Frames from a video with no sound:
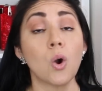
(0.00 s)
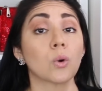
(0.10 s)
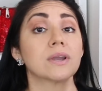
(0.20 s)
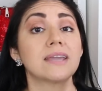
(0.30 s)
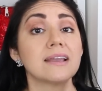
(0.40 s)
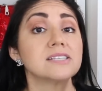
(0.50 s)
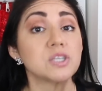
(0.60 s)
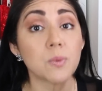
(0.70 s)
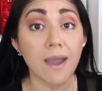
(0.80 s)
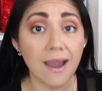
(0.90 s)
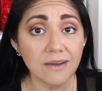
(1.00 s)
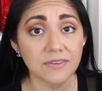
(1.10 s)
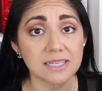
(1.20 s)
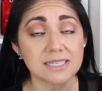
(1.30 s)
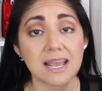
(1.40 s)
or in case you have
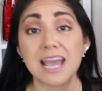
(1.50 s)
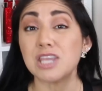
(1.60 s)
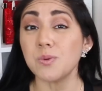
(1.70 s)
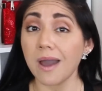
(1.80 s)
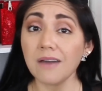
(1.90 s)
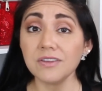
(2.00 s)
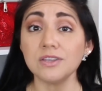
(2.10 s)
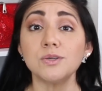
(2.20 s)
it and you haven't